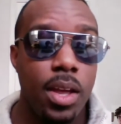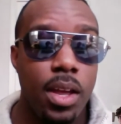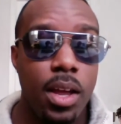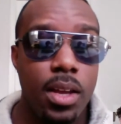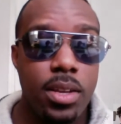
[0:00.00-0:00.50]

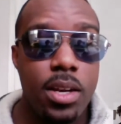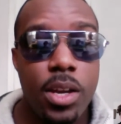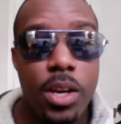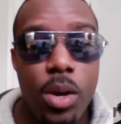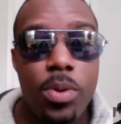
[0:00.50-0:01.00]
Uh, mm-hmm.
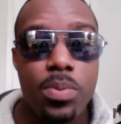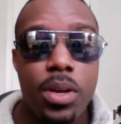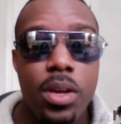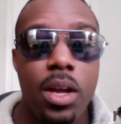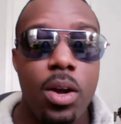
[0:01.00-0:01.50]
right. Huber's
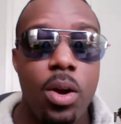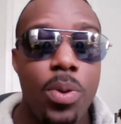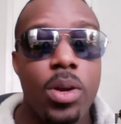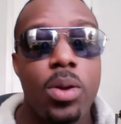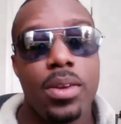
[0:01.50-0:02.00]
book, uh,
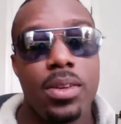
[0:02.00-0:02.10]
Opa Nobody,